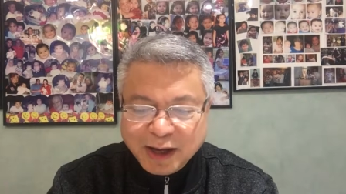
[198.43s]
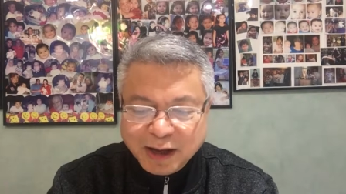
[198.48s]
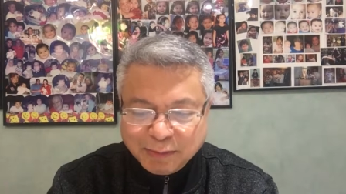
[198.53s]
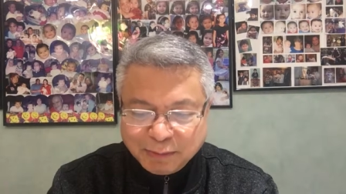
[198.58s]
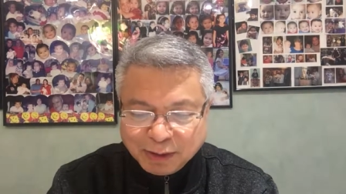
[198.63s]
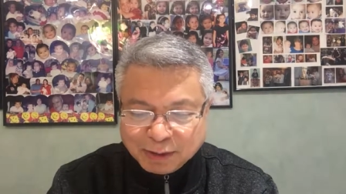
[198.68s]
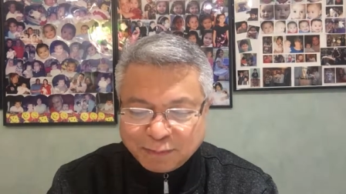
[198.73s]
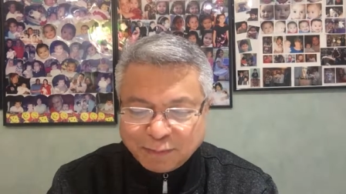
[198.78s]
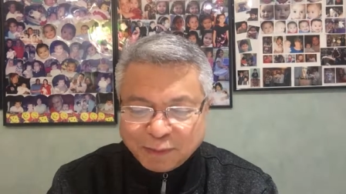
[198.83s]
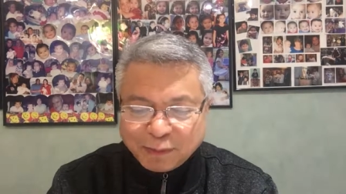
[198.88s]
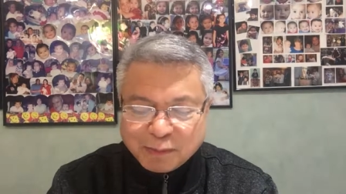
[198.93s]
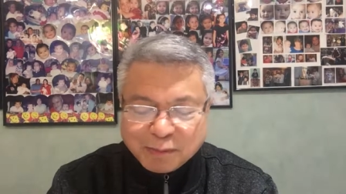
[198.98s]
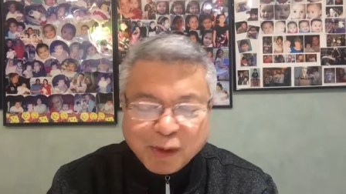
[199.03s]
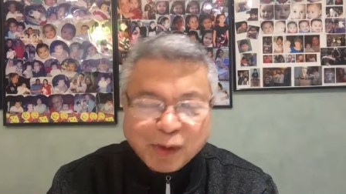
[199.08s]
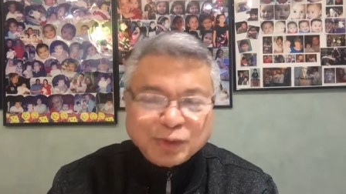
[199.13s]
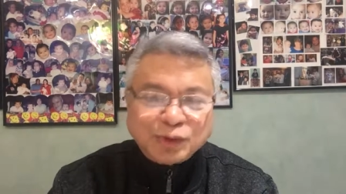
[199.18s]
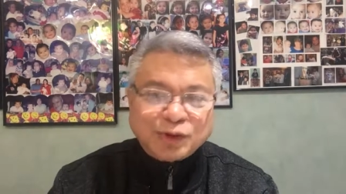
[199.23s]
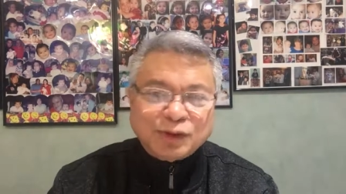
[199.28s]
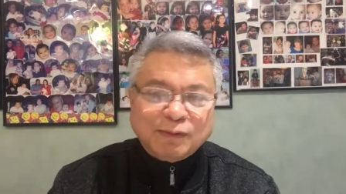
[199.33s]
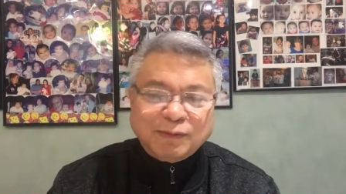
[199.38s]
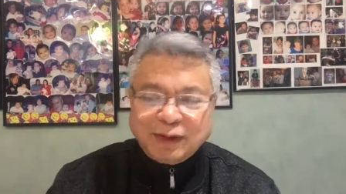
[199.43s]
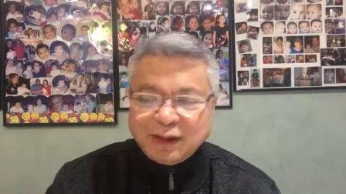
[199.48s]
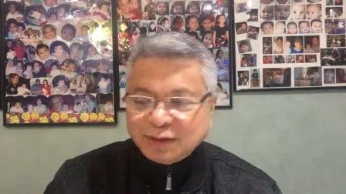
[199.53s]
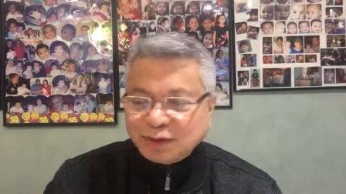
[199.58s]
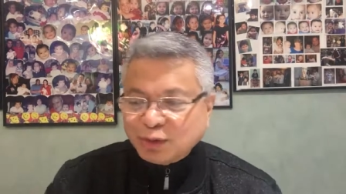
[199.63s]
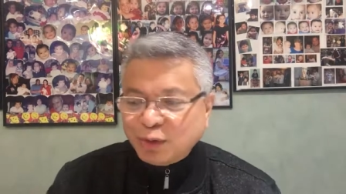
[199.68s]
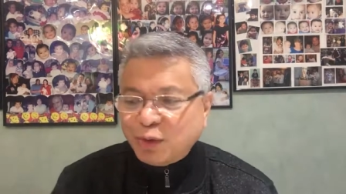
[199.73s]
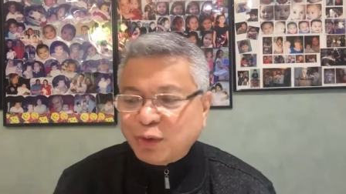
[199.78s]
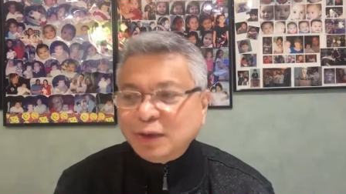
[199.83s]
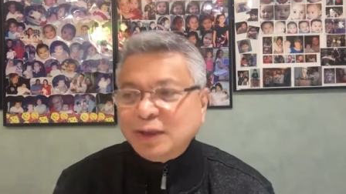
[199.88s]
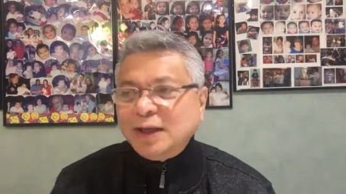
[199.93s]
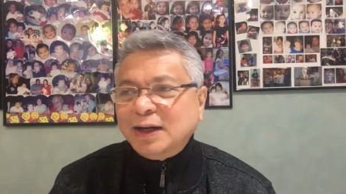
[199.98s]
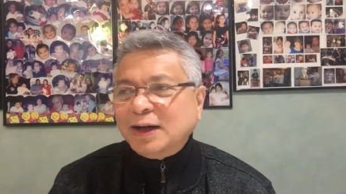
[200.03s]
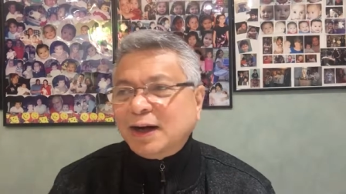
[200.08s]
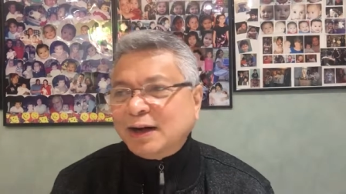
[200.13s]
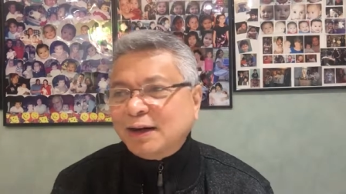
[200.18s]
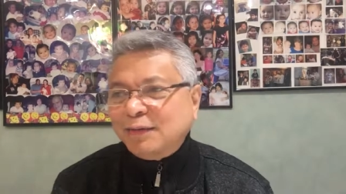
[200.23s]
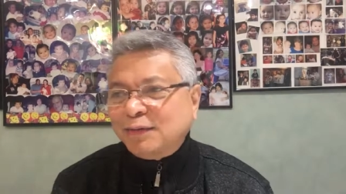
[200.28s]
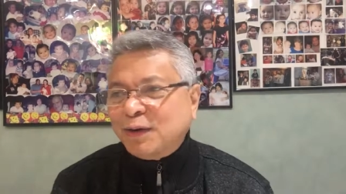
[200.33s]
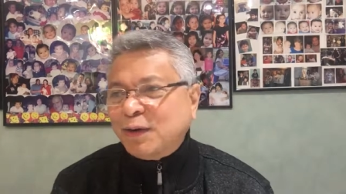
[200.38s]
but for most of us,
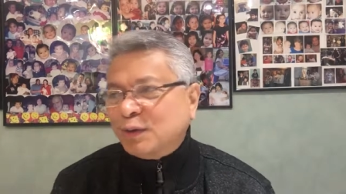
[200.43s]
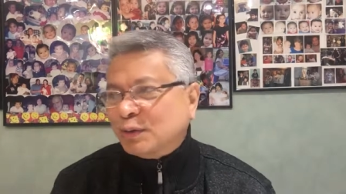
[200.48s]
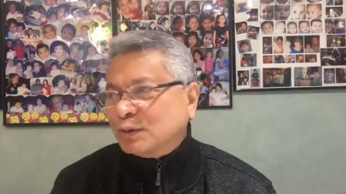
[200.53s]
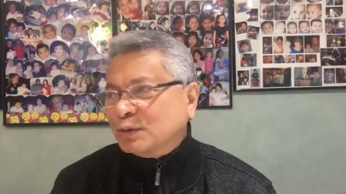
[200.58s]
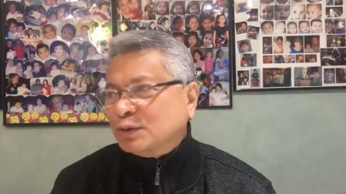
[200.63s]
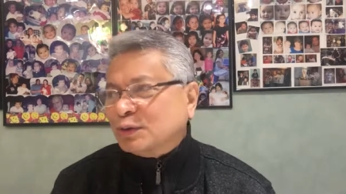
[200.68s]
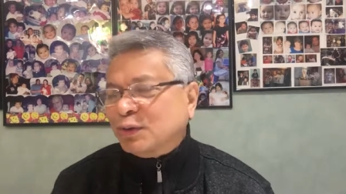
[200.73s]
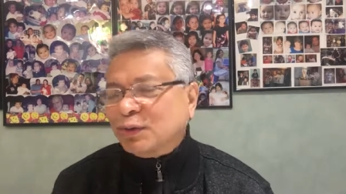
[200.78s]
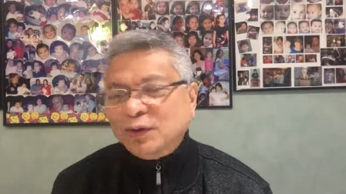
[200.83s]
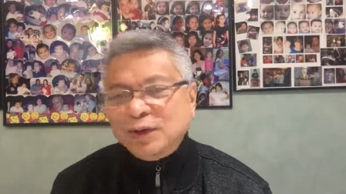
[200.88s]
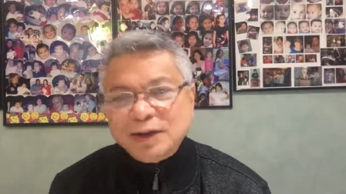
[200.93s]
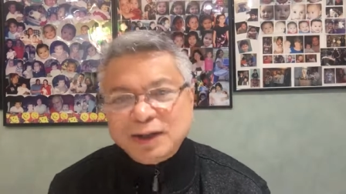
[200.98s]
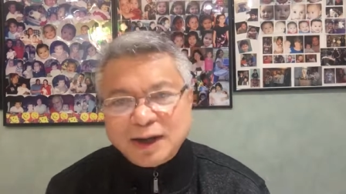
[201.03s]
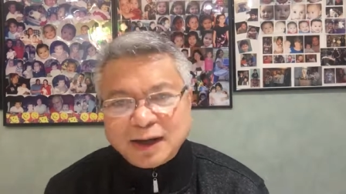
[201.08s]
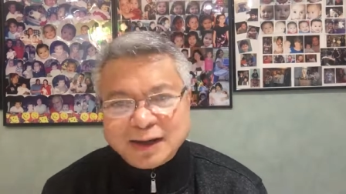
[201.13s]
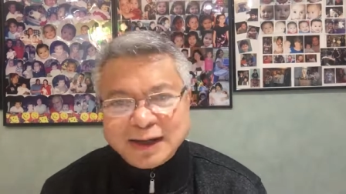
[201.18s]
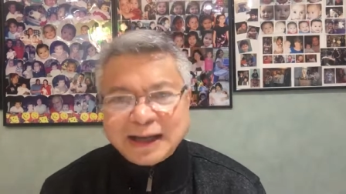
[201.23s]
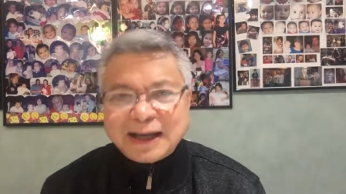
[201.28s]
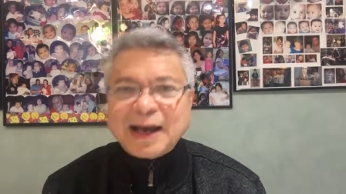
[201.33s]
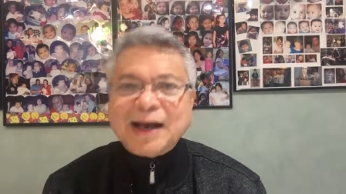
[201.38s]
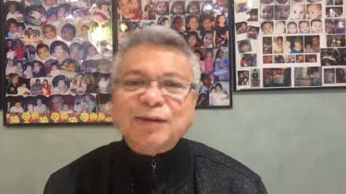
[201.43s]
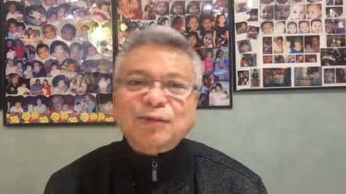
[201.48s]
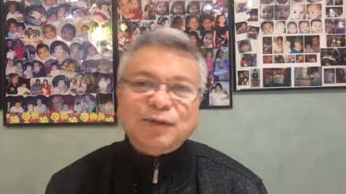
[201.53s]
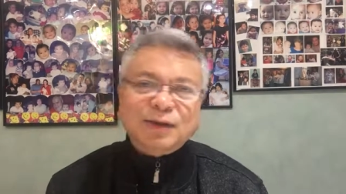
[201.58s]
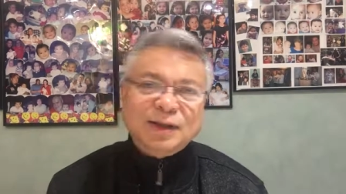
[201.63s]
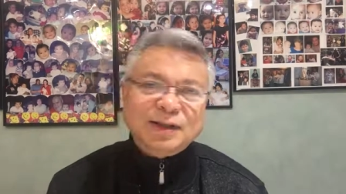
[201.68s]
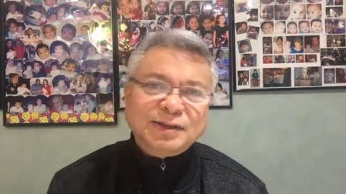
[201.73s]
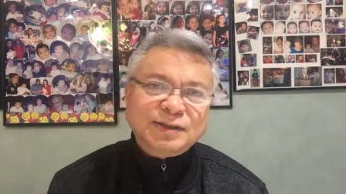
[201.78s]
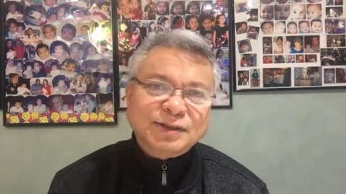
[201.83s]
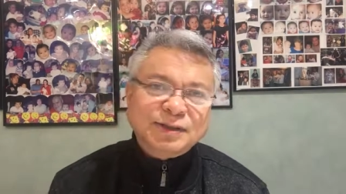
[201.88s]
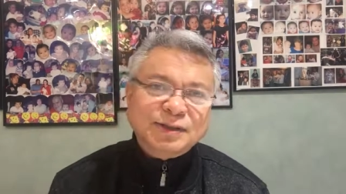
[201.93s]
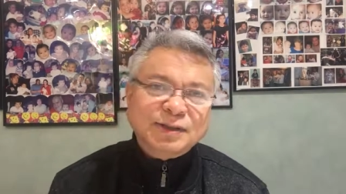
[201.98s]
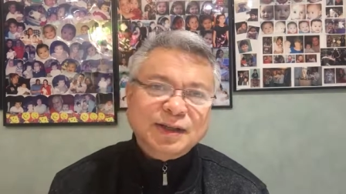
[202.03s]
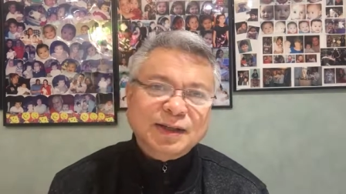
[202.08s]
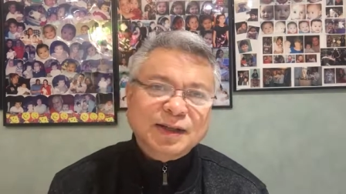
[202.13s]
ordinary folks, ordinary Catholics,